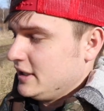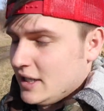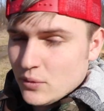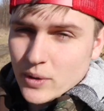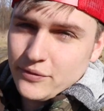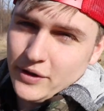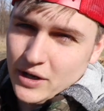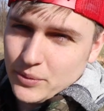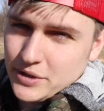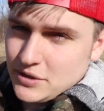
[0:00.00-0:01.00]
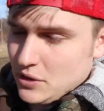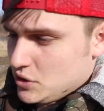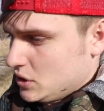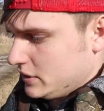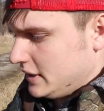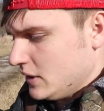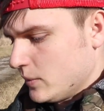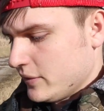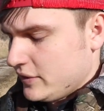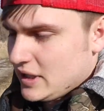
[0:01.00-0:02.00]
He didn't want to fill out with his social. He didn't
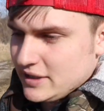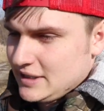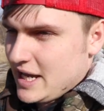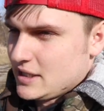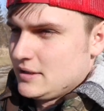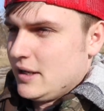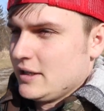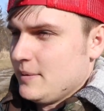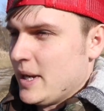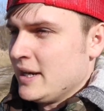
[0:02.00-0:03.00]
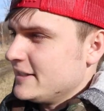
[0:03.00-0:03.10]
want to fill out the tax document.